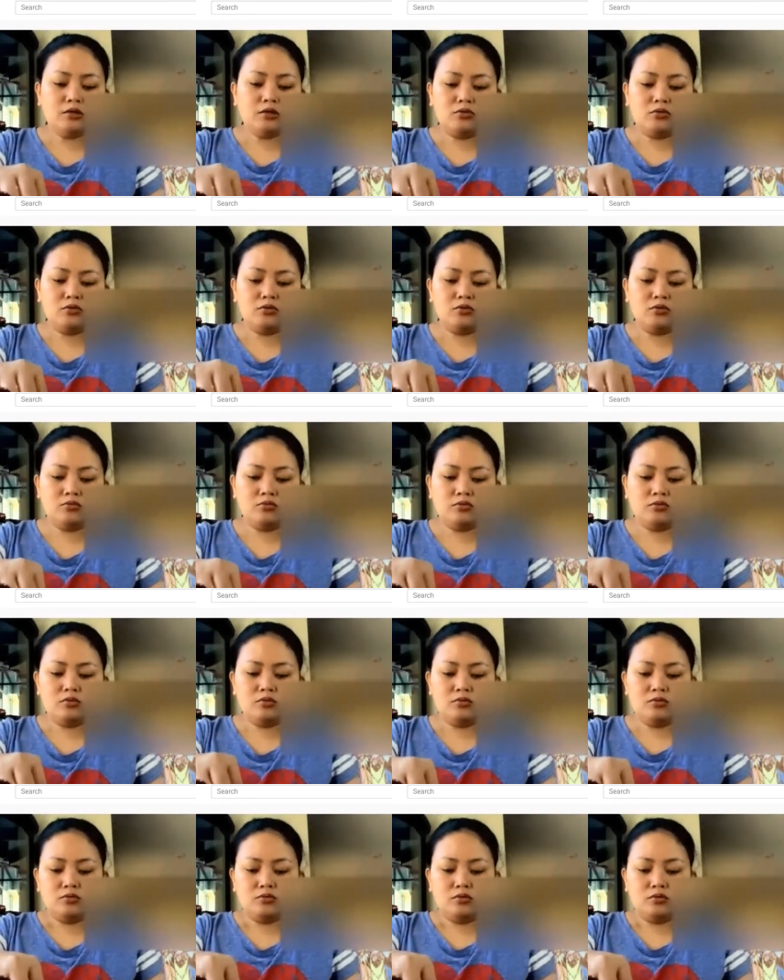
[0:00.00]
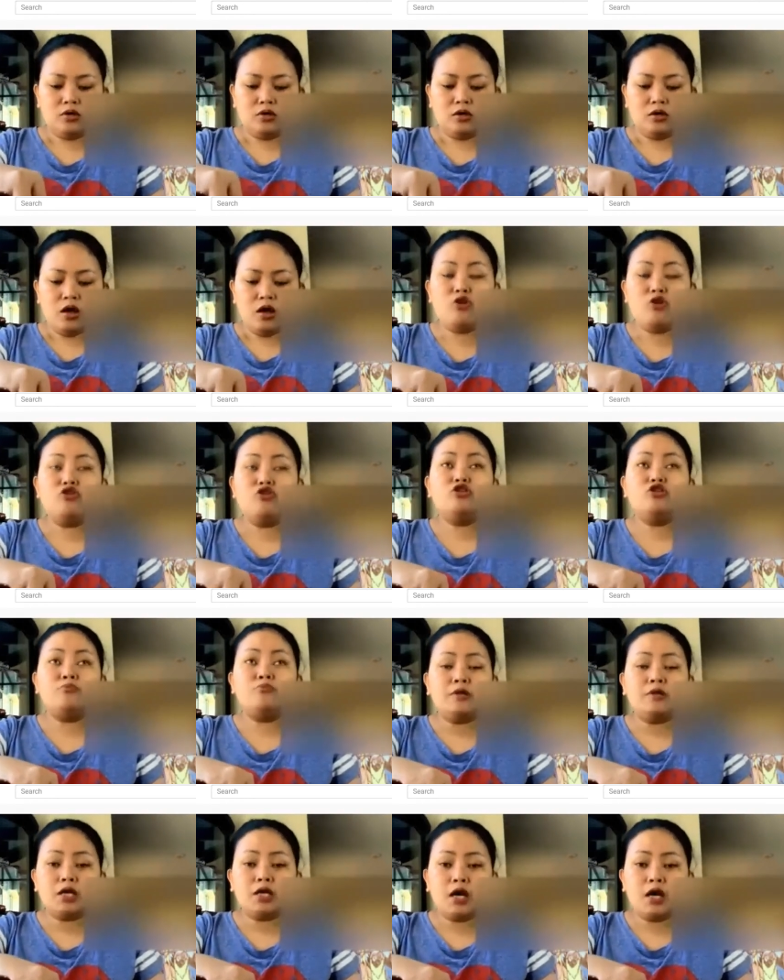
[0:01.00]
Okay, so there are sensitive
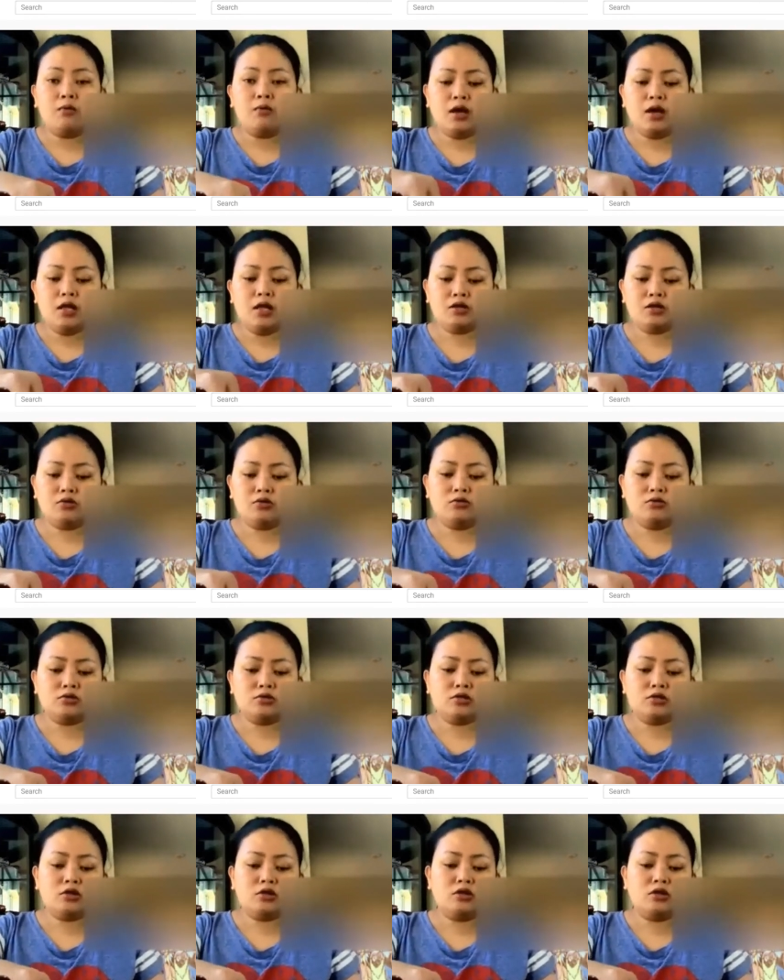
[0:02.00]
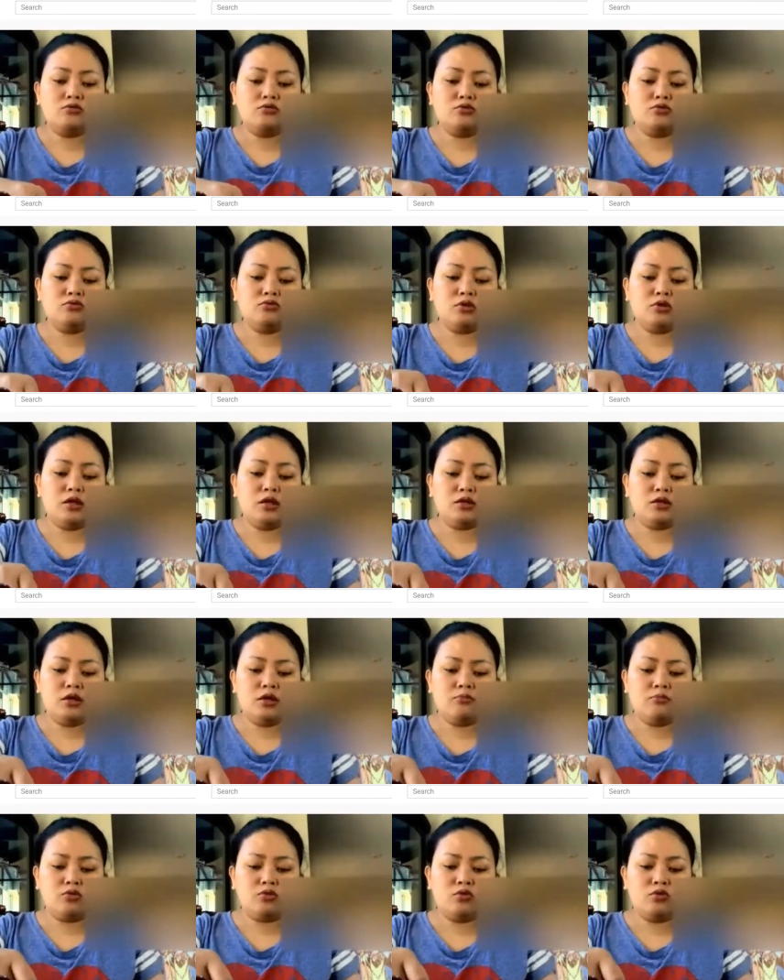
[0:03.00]
people that doesn't want to be
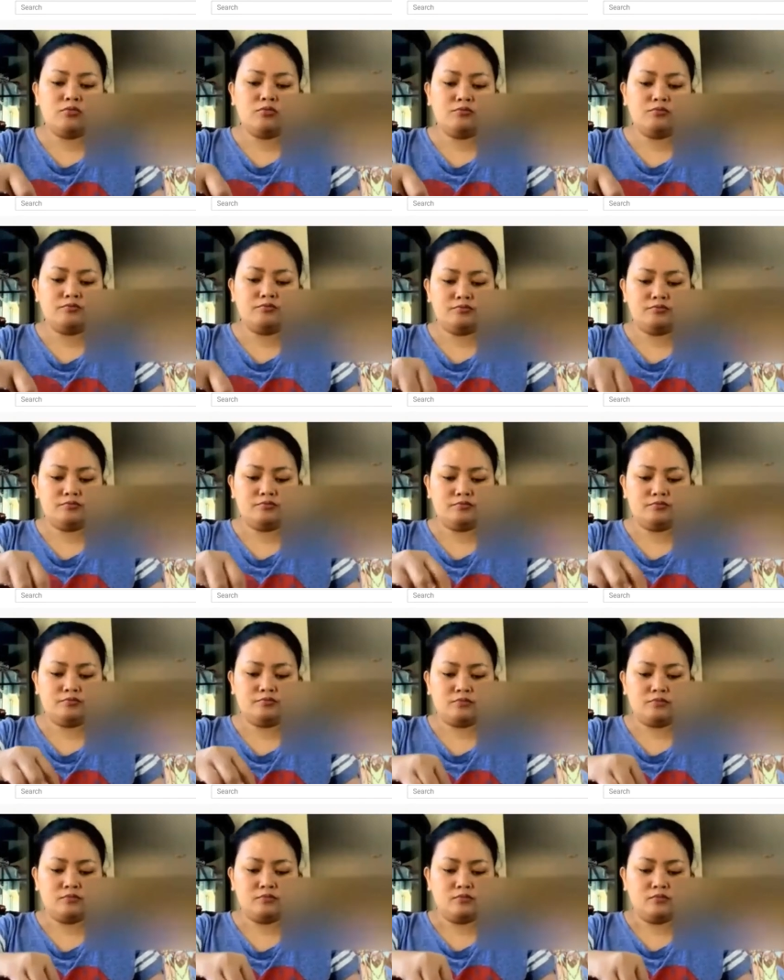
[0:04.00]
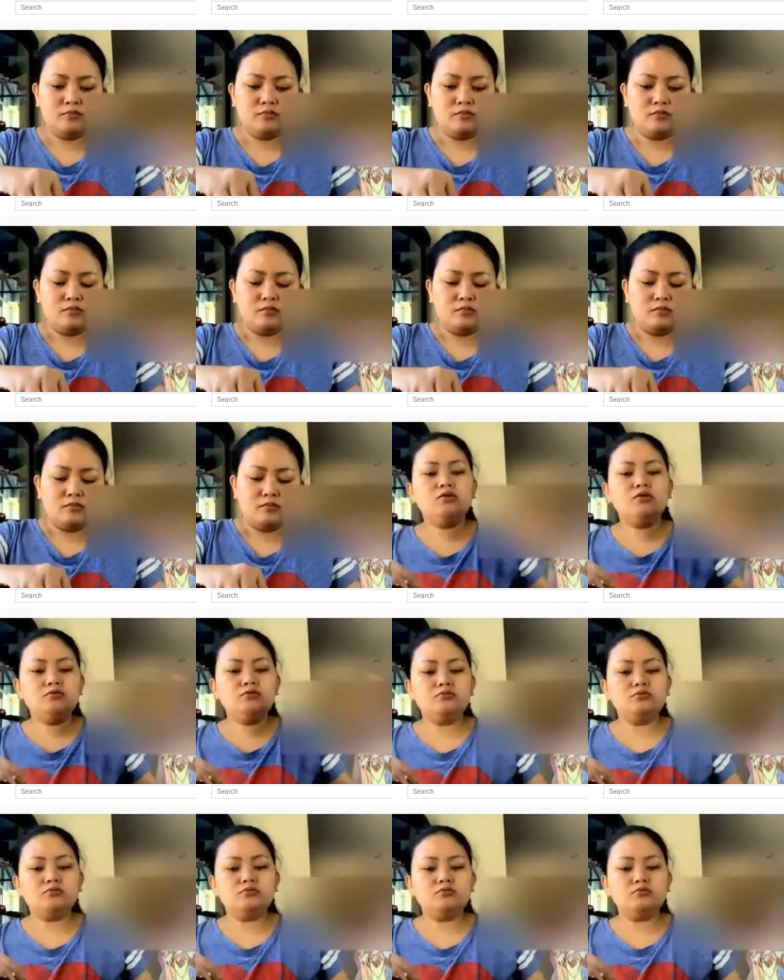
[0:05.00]
involved or will not
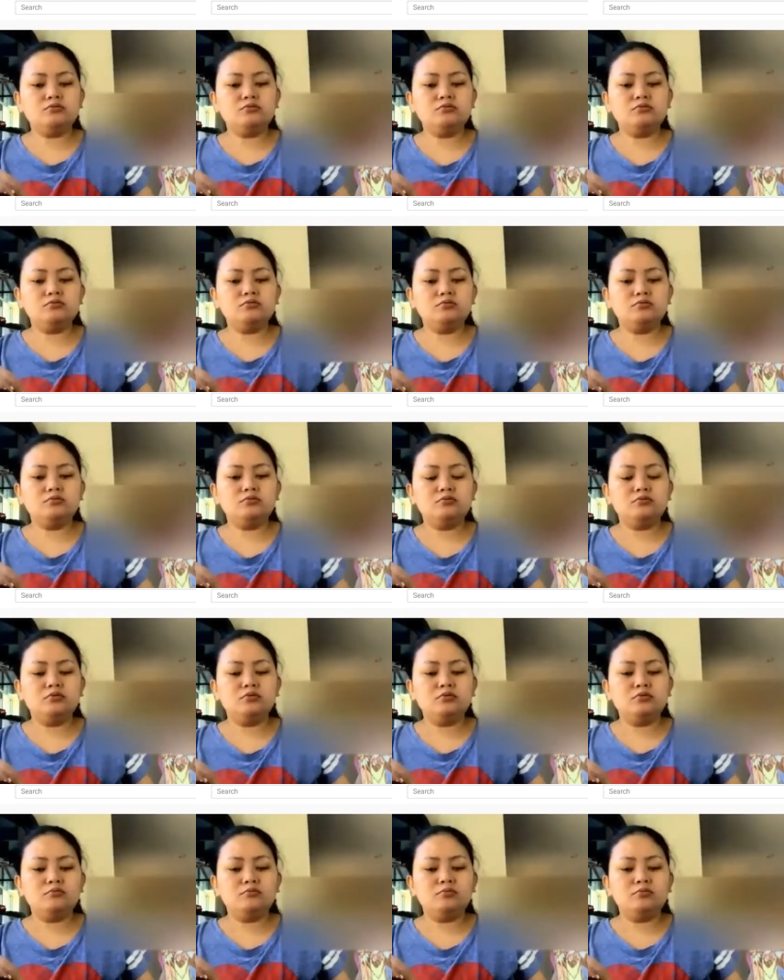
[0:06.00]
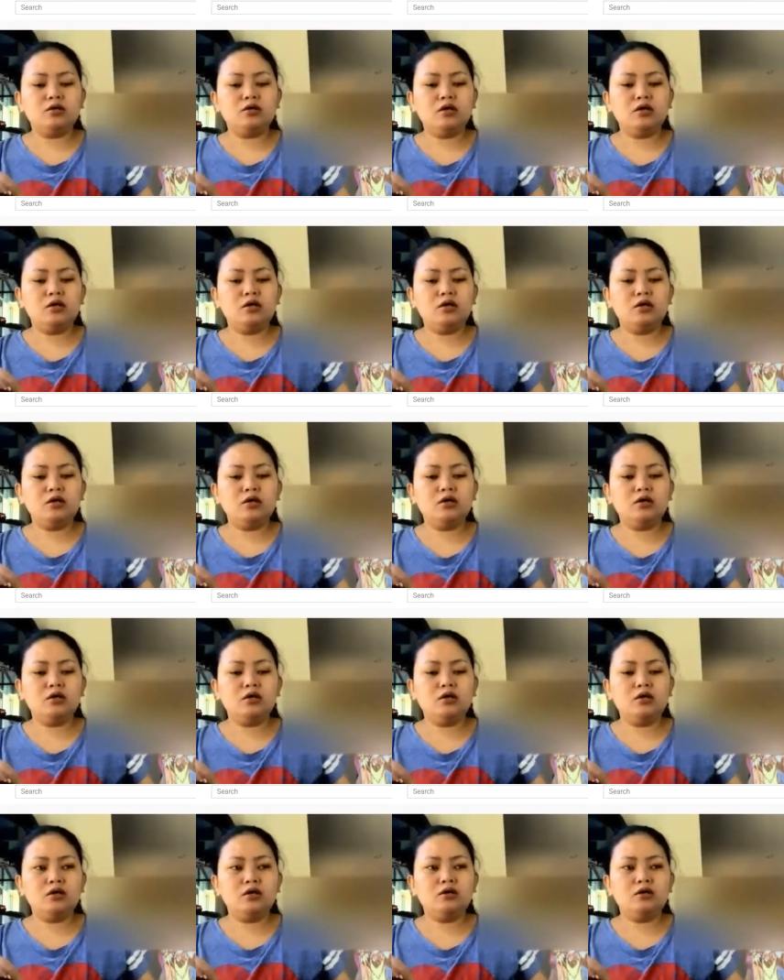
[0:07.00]
be showing in any
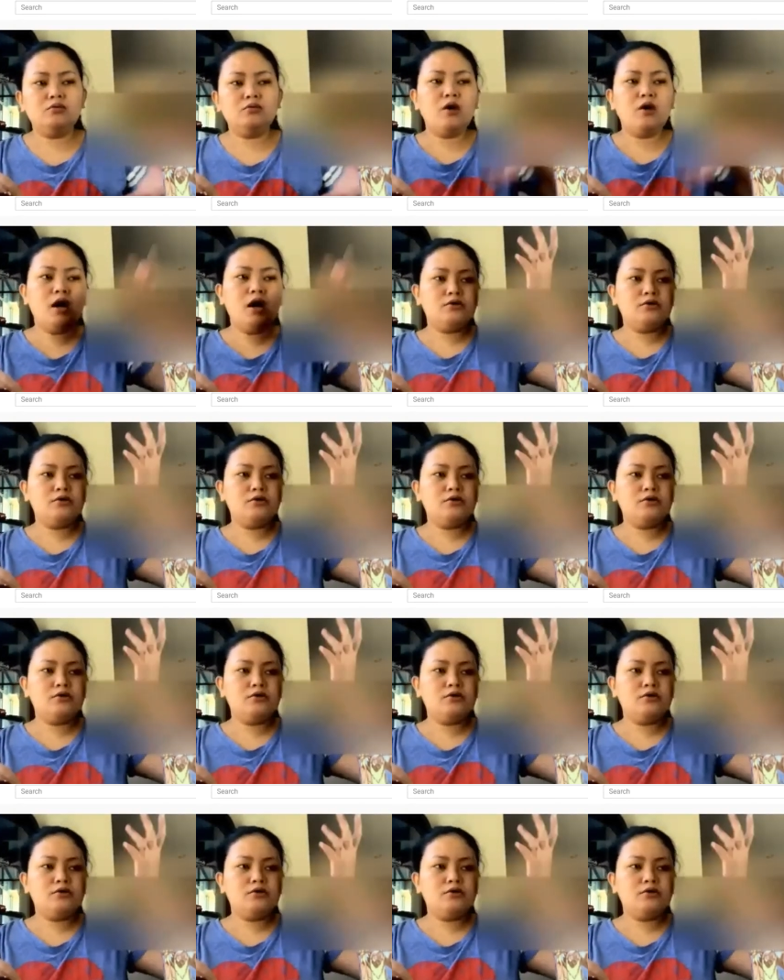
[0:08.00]
online